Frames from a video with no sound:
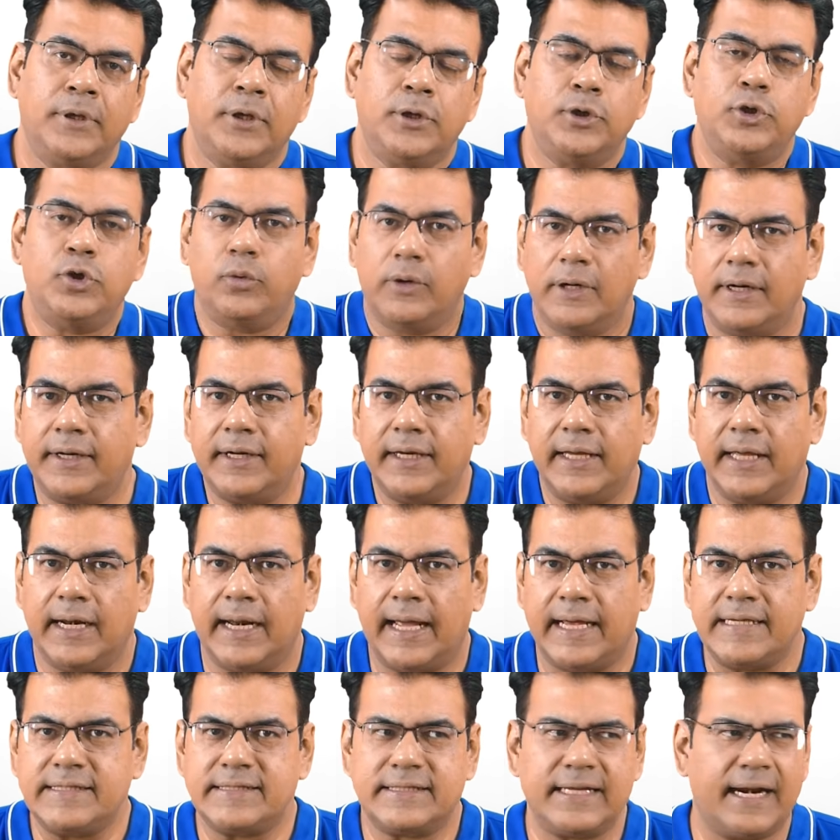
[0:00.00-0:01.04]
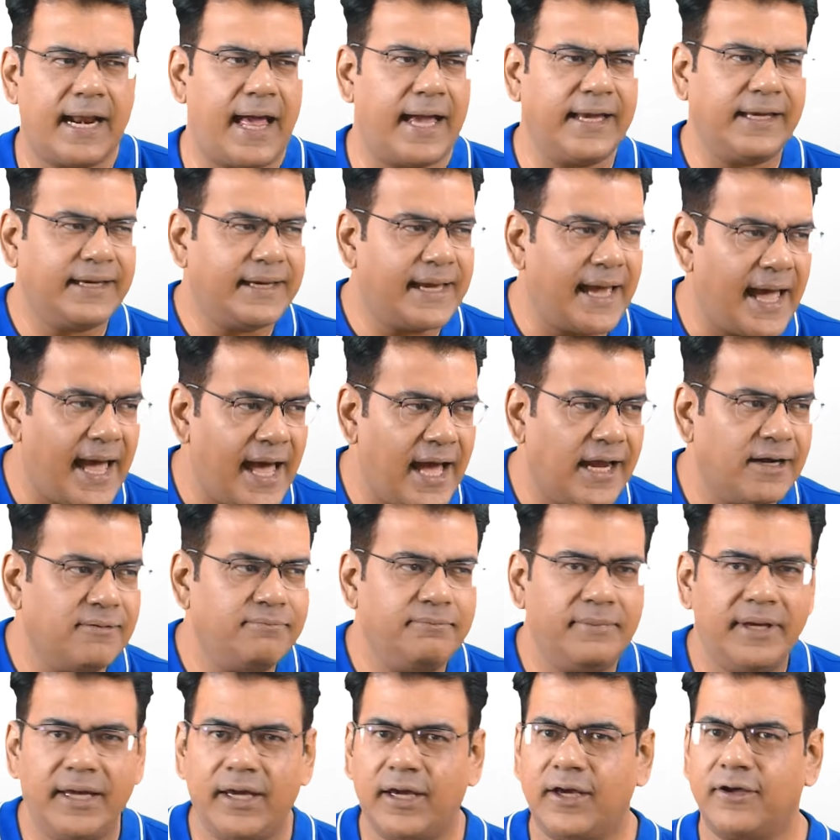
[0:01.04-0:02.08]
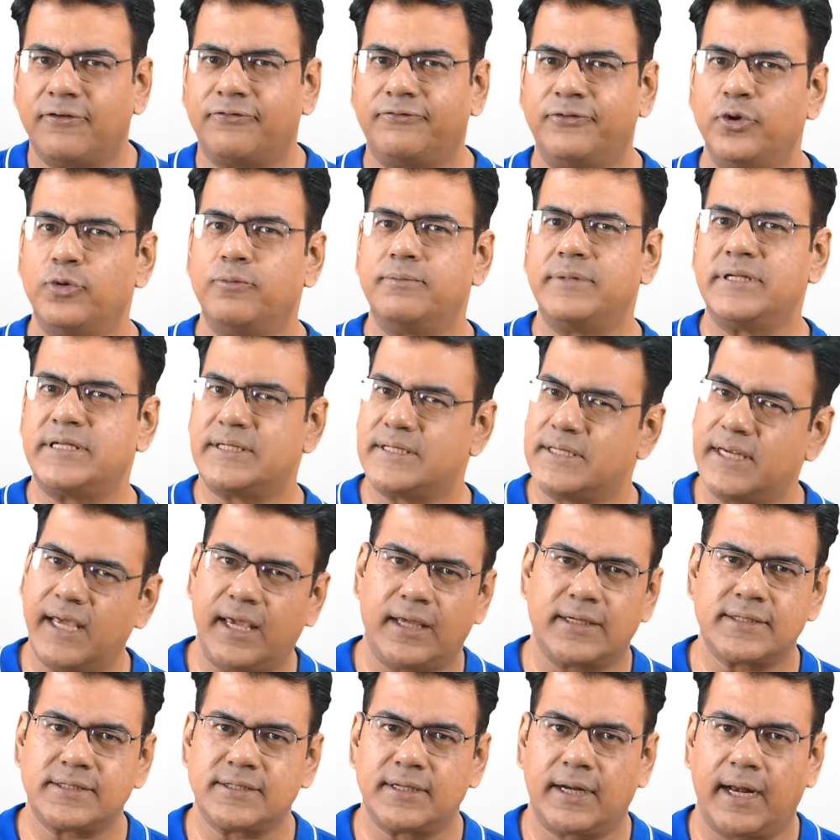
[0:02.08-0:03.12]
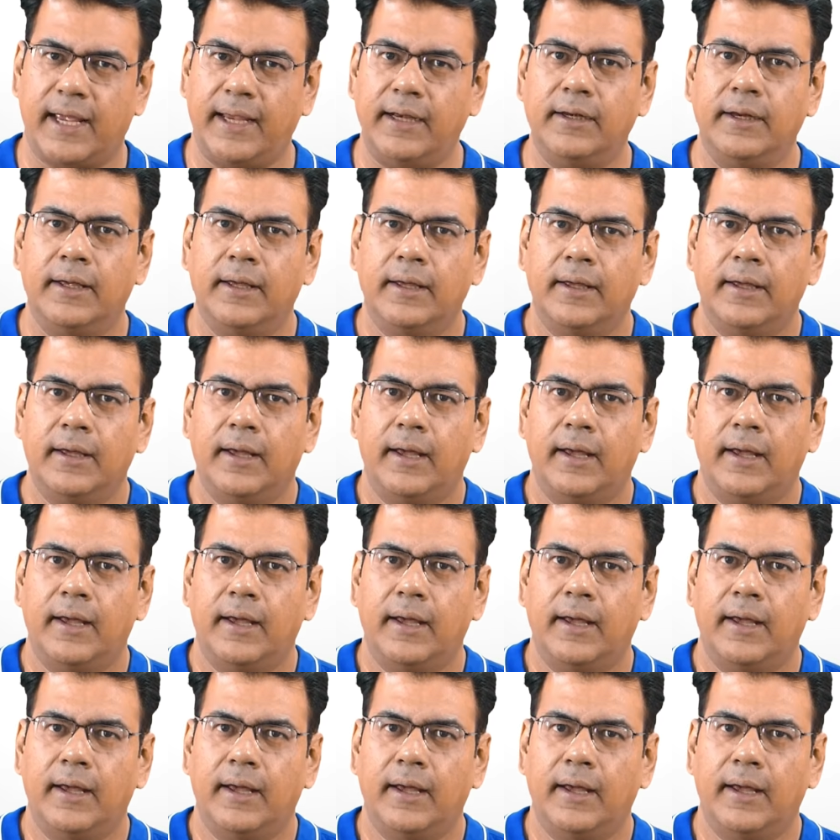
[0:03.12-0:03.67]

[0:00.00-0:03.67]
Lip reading: you will realize that I can make a few mistakes, right?